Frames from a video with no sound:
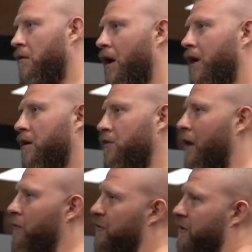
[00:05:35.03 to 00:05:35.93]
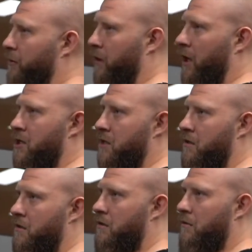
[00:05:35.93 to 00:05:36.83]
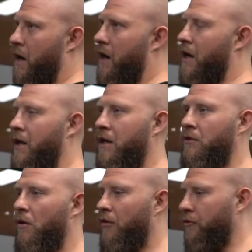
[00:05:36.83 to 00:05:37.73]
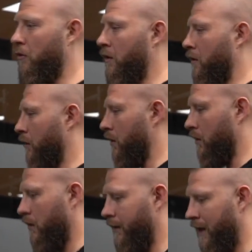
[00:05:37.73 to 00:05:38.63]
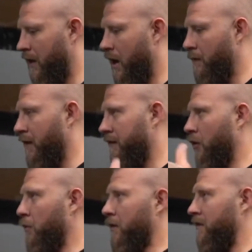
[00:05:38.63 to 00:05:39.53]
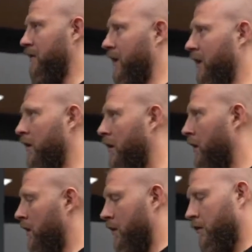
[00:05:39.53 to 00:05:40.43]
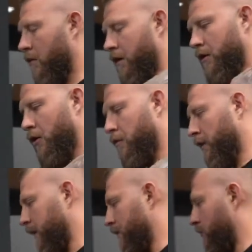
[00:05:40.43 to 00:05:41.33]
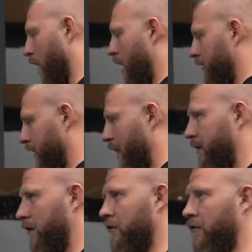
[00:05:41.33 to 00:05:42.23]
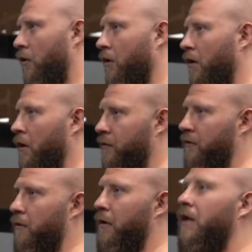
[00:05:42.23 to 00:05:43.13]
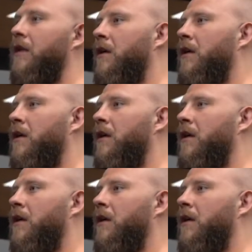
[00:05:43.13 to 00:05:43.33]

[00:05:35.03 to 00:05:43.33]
Right, because you have reciprocation, right? And then you also want to work on that complex, that oblique sling, where the oblique is driving the adductors, holding on for stability.